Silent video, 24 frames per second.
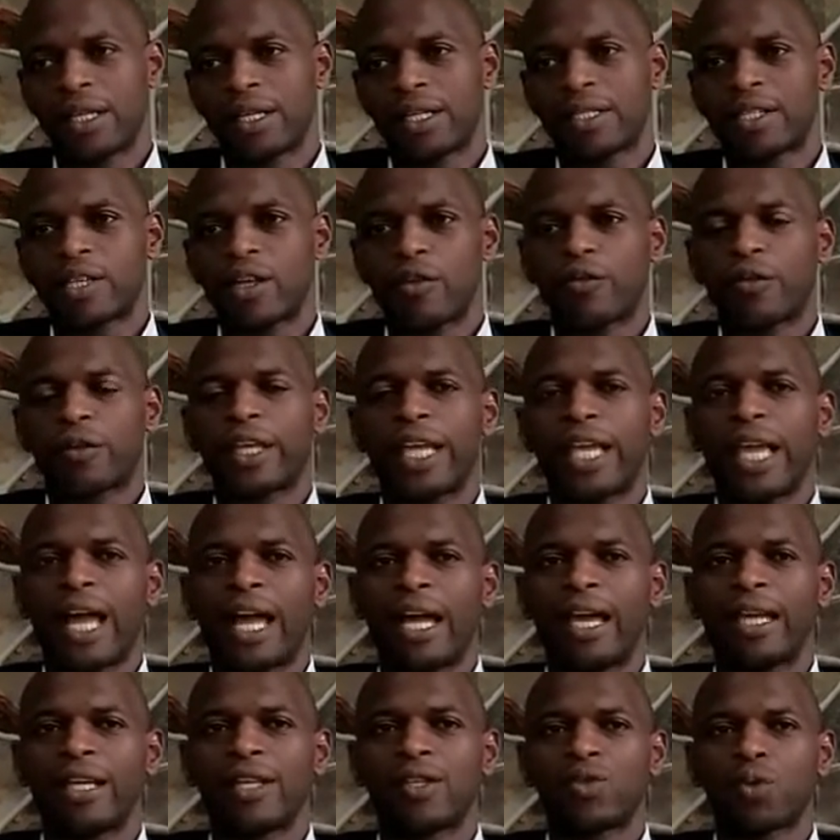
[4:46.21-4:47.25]

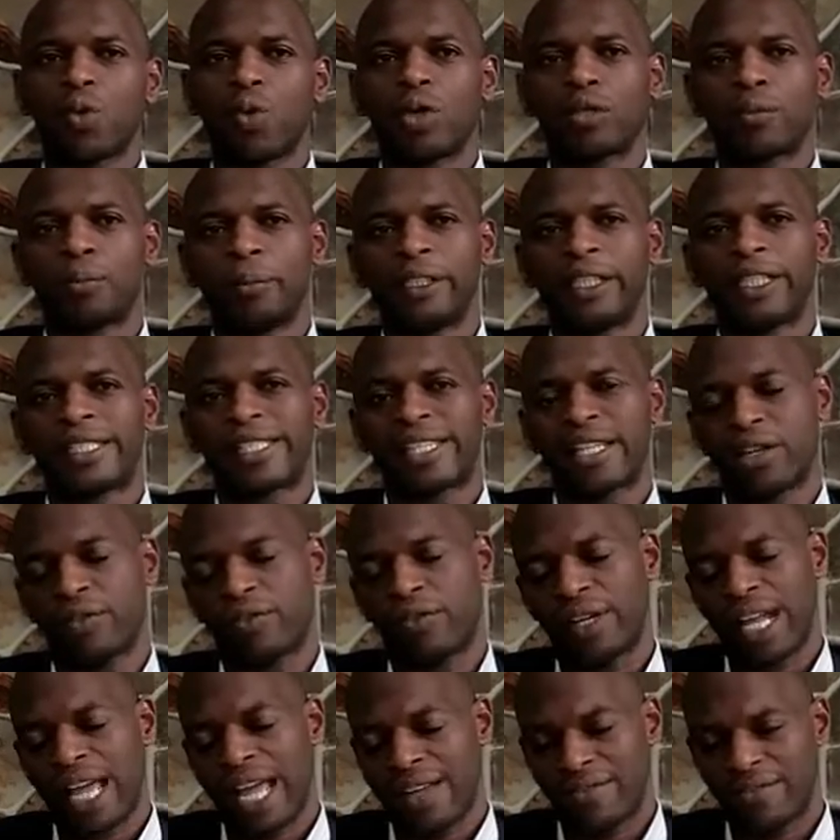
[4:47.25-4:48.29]
Self-care is what brings
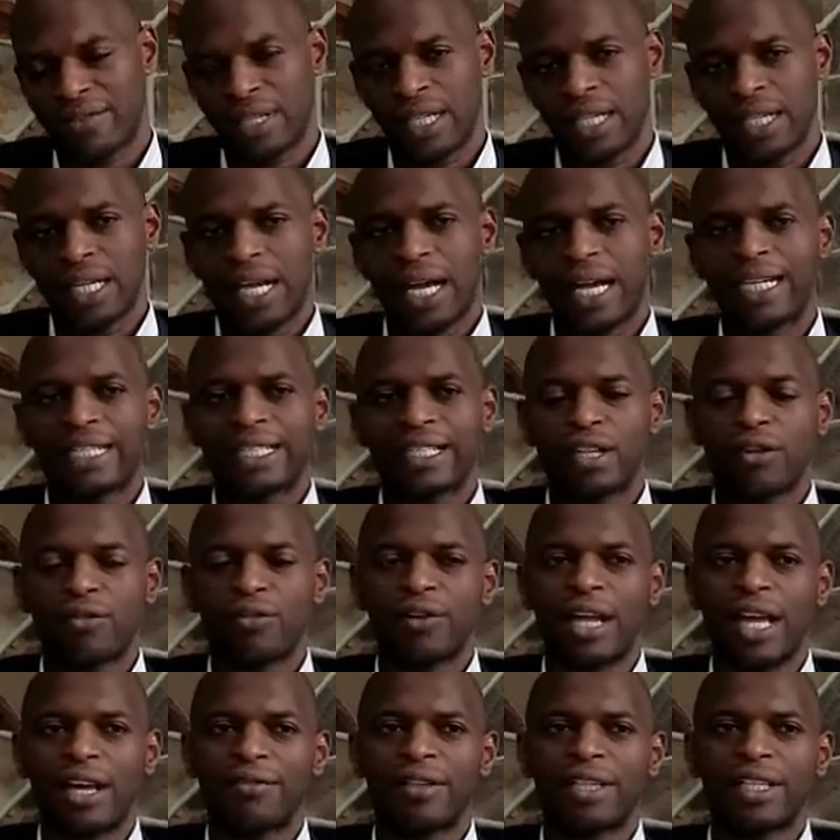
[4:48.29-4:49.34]
self-love. And
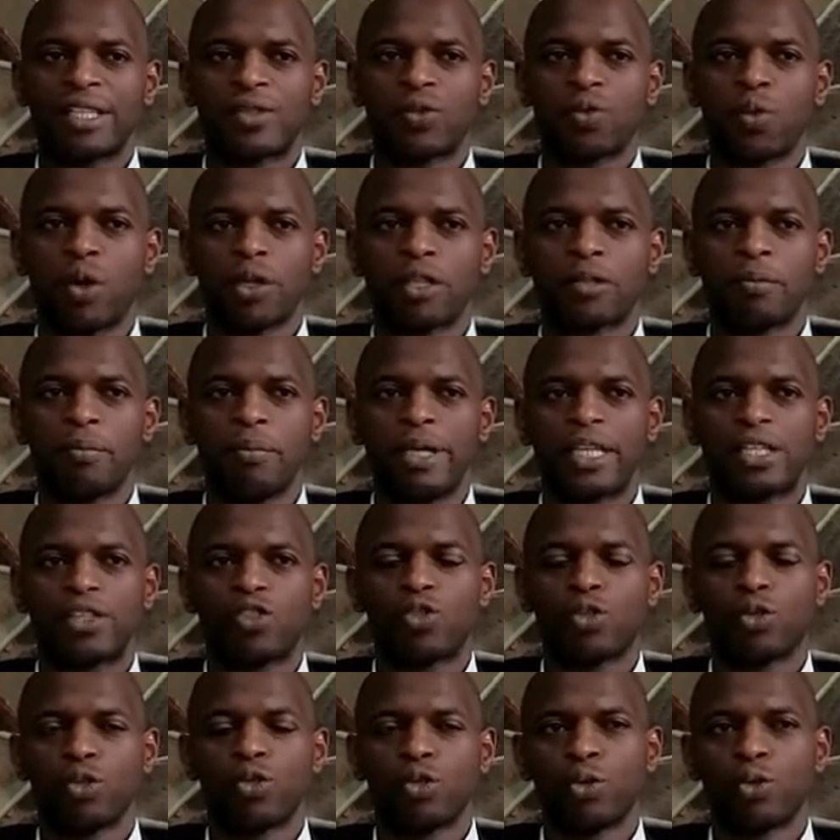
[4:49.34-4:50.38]
self-love is what
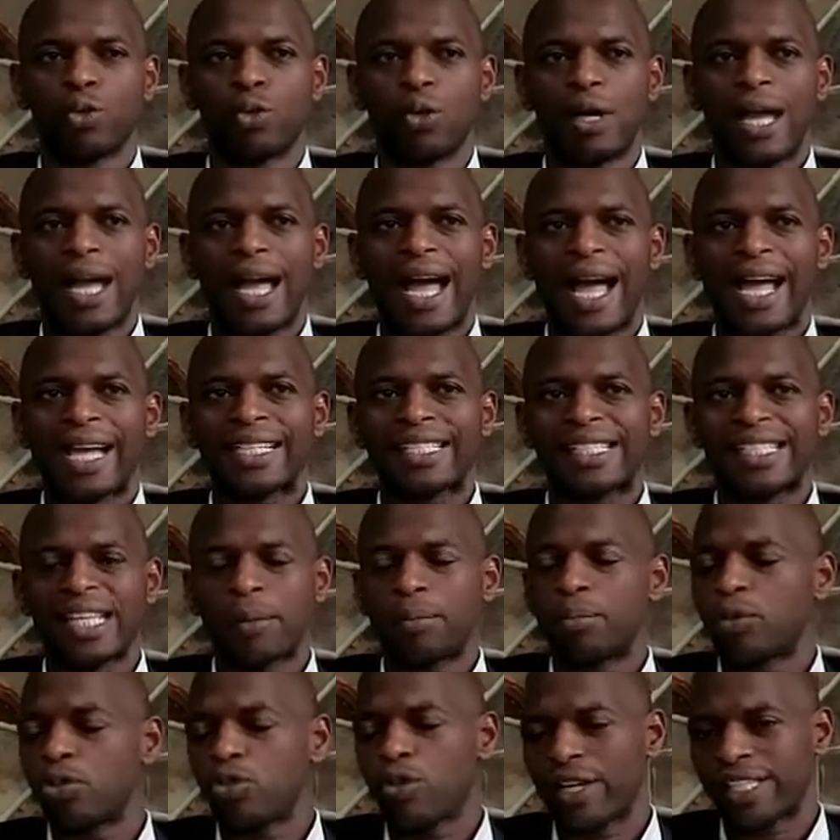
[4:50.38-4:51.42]
makes you
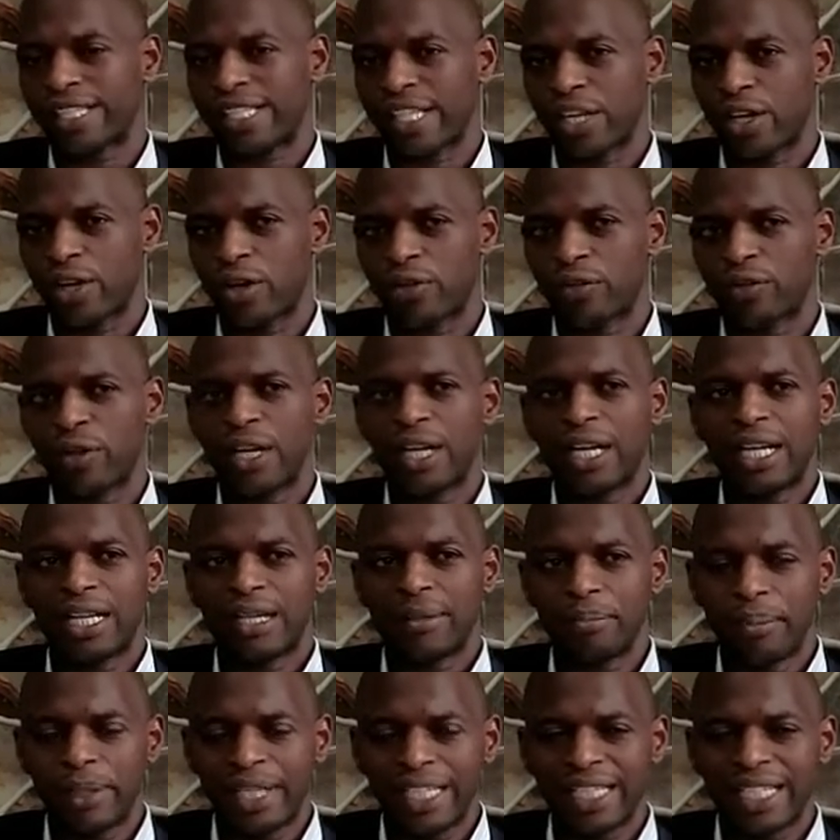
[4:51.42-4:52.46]
accept yourself,
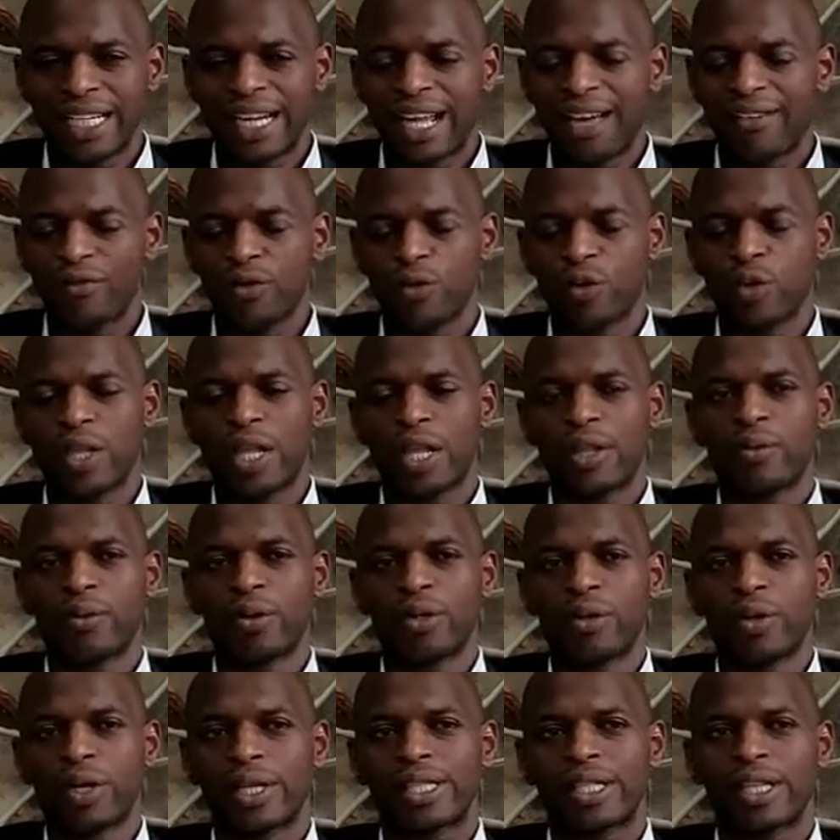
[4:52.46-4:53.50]
be in love
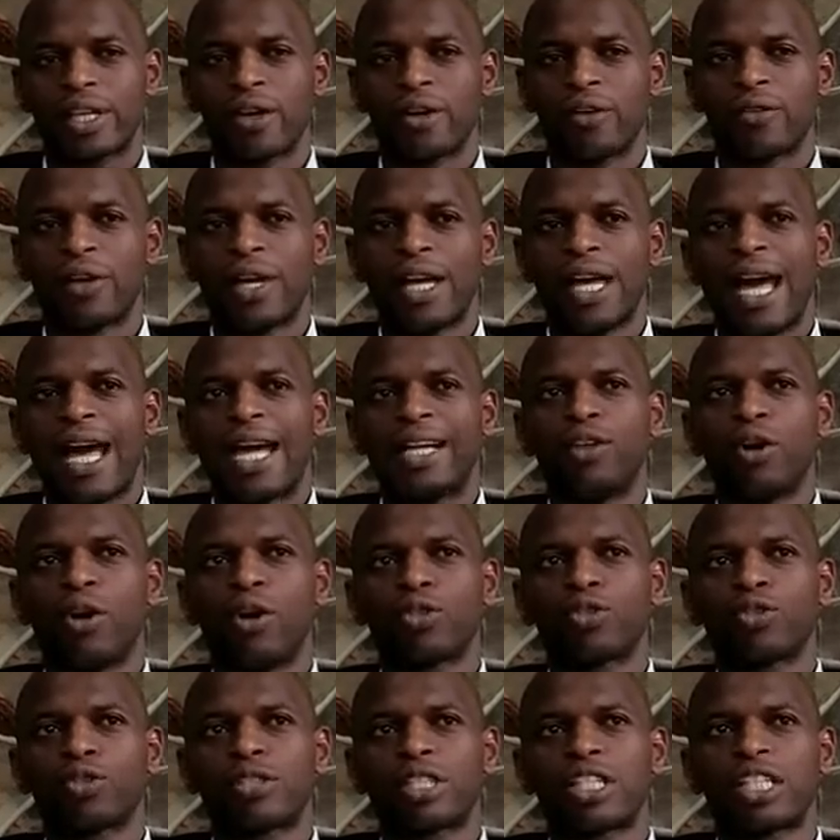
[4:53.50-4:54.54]
with yourself, and
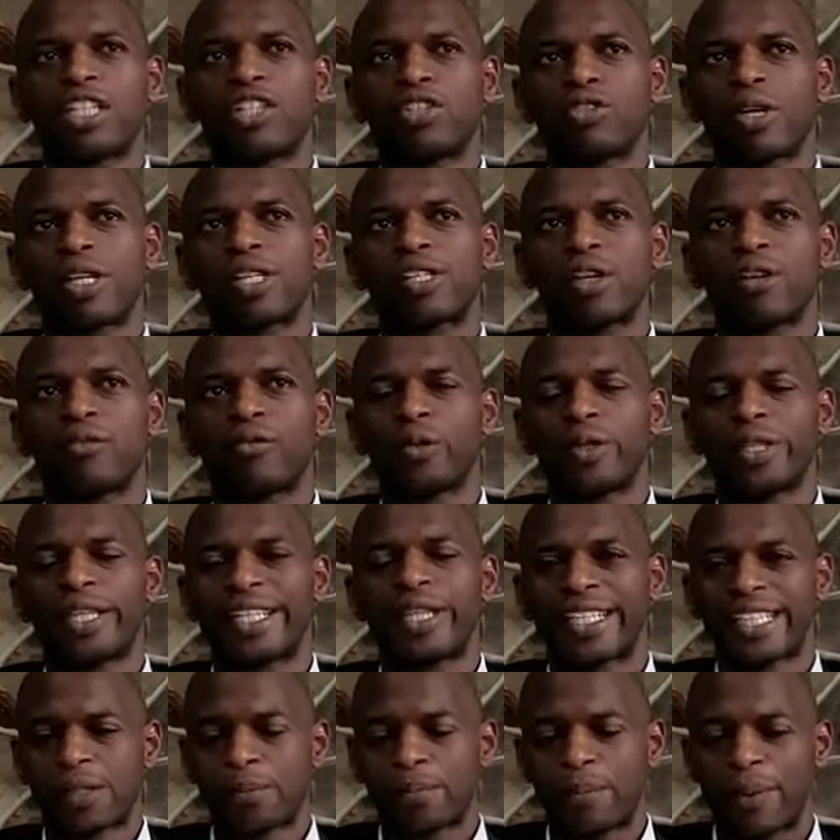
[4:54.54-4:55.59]
also treat yourself
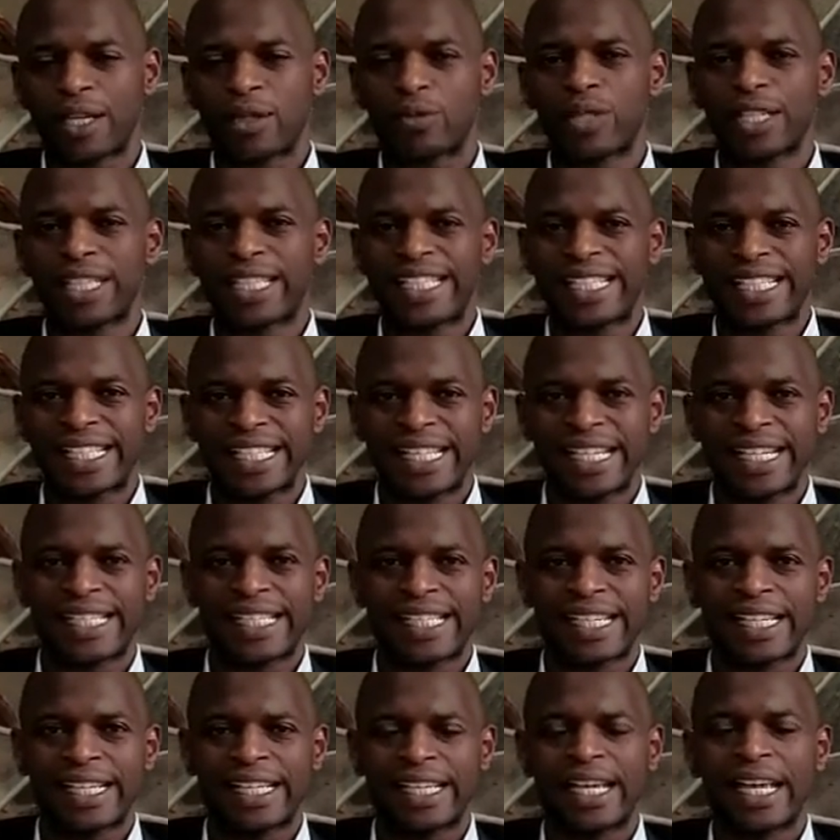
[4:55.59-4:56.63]
with respect, with
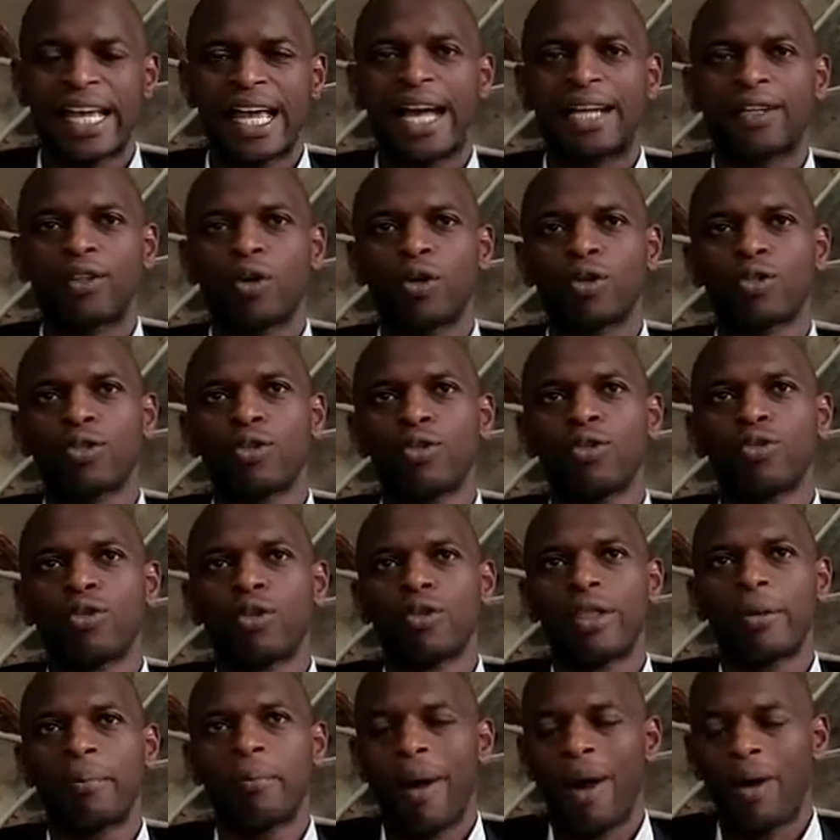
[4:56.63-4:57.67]
dignity, and also, you
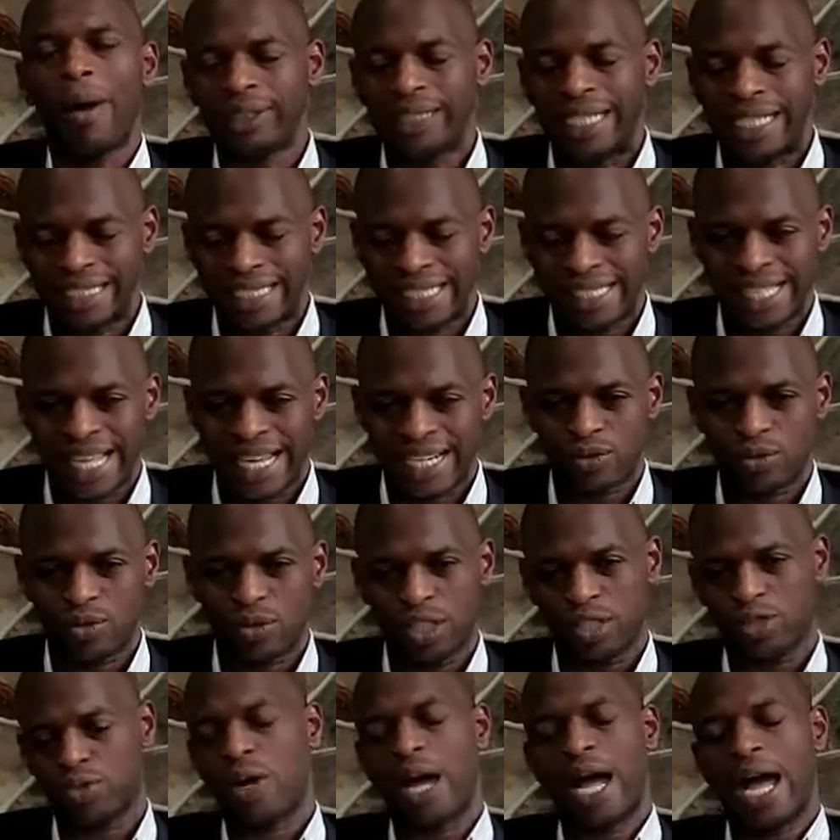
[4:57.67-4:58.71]
know, the boundaries that you
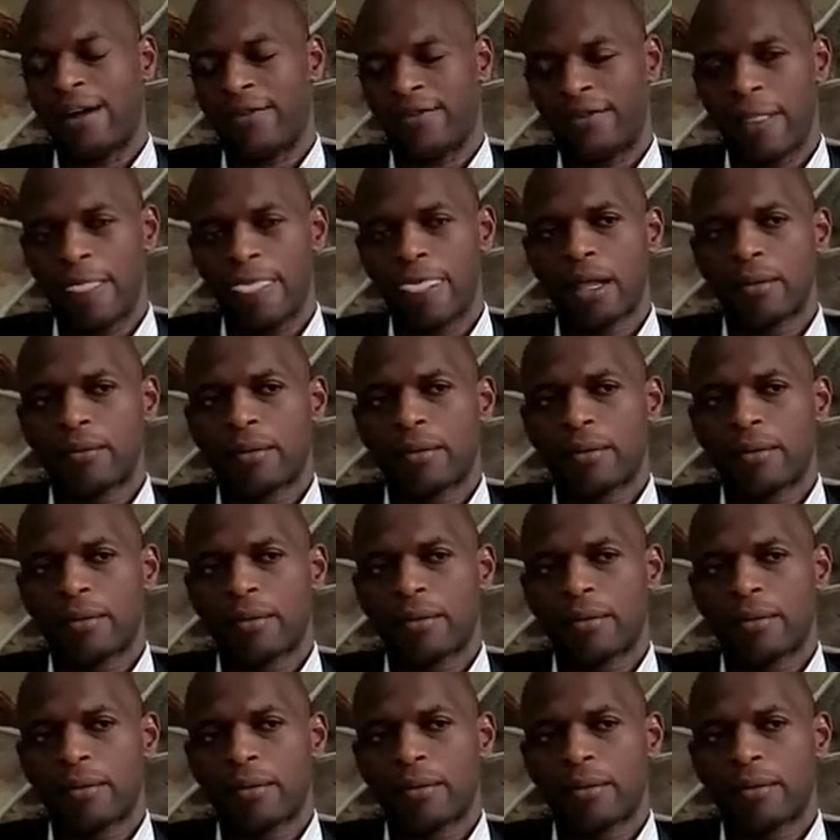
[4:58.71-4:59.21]
need to have.